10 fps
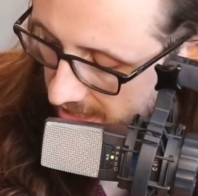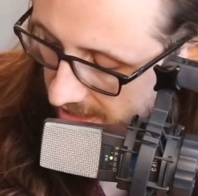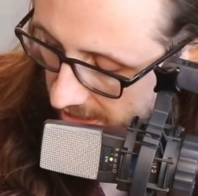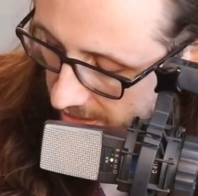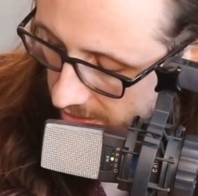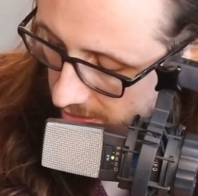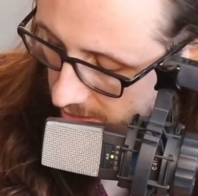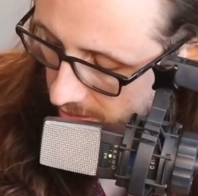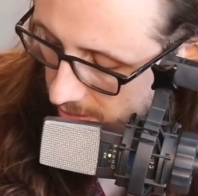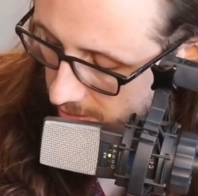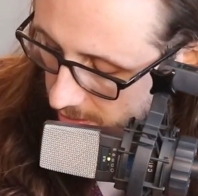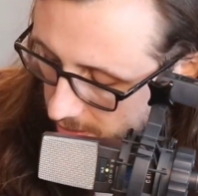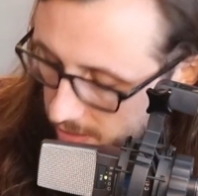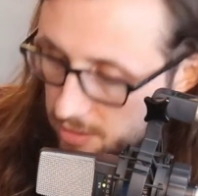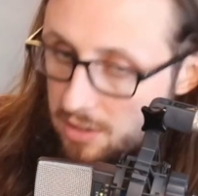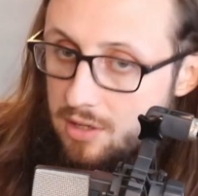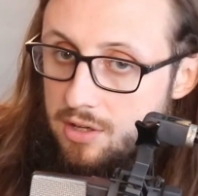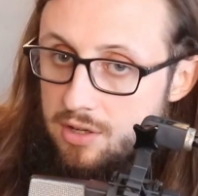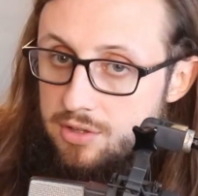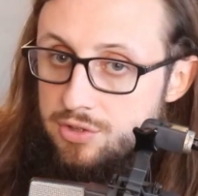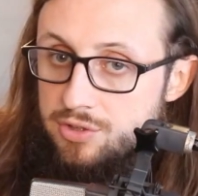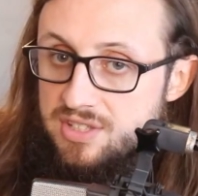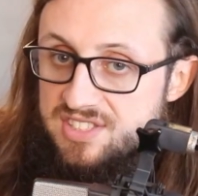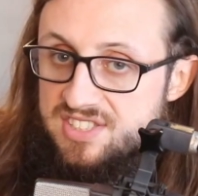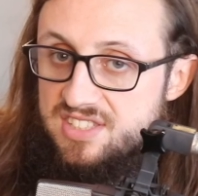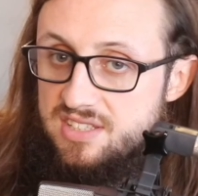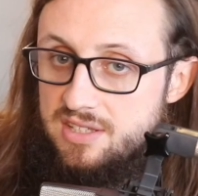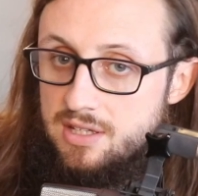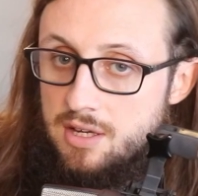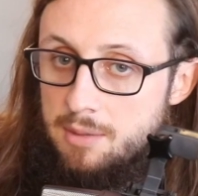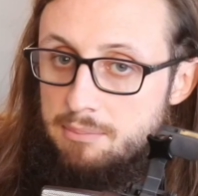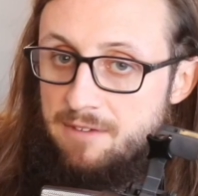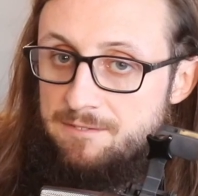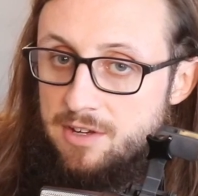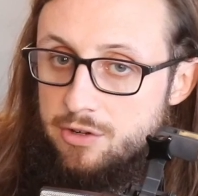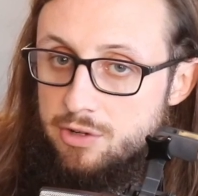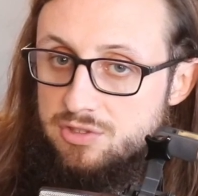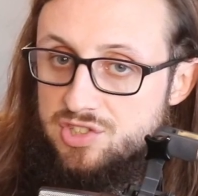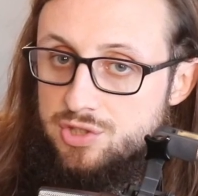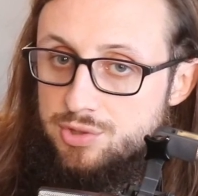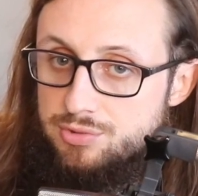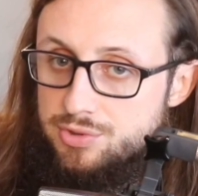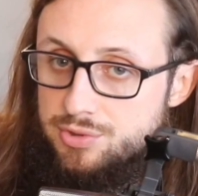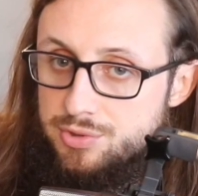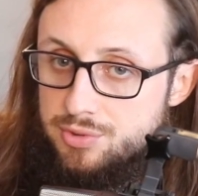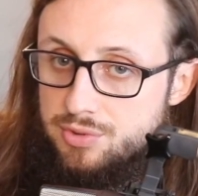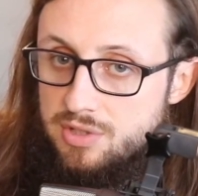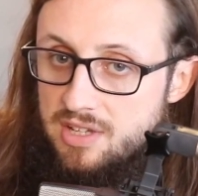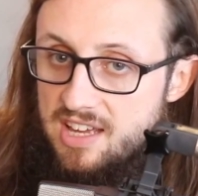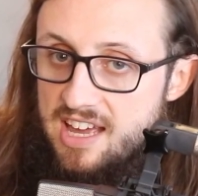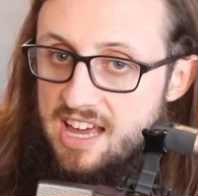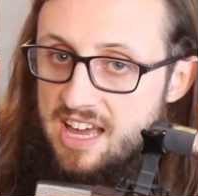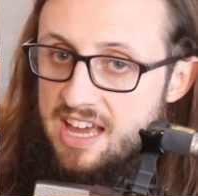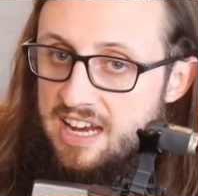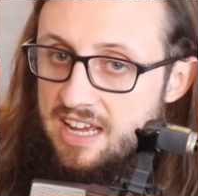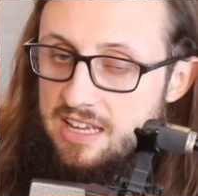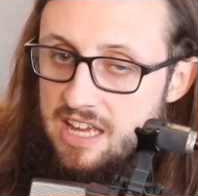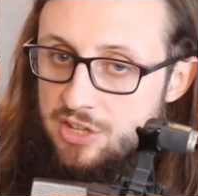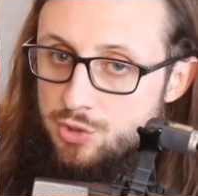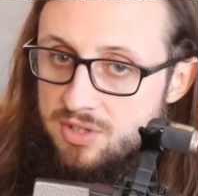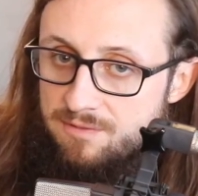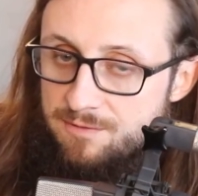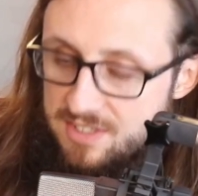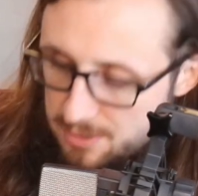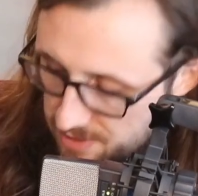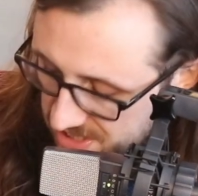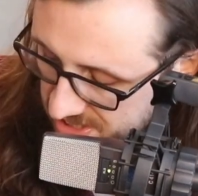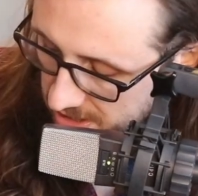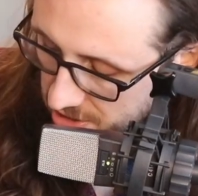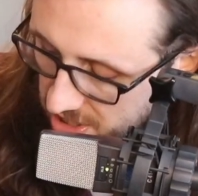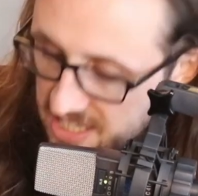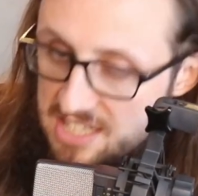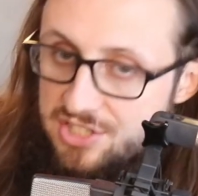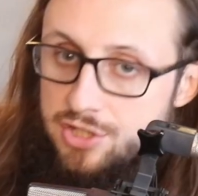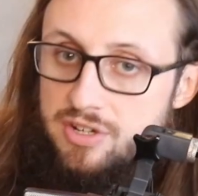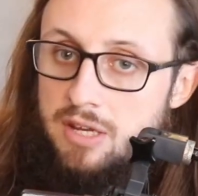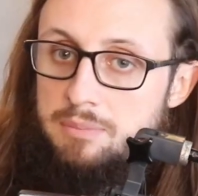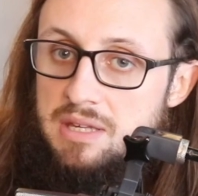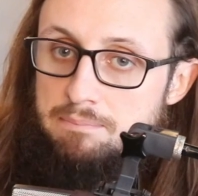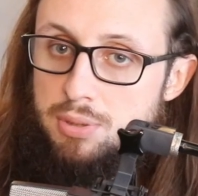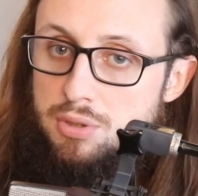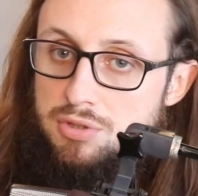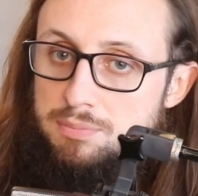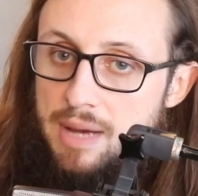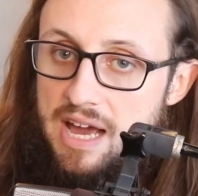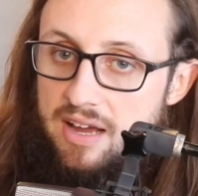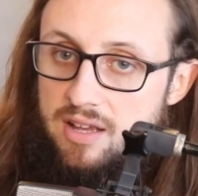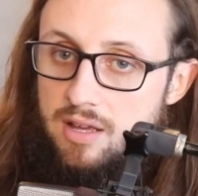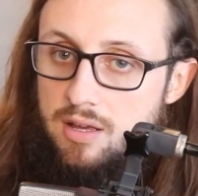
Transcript: A, you can see my finger goes through, and you can visibly see the E string being pulled back,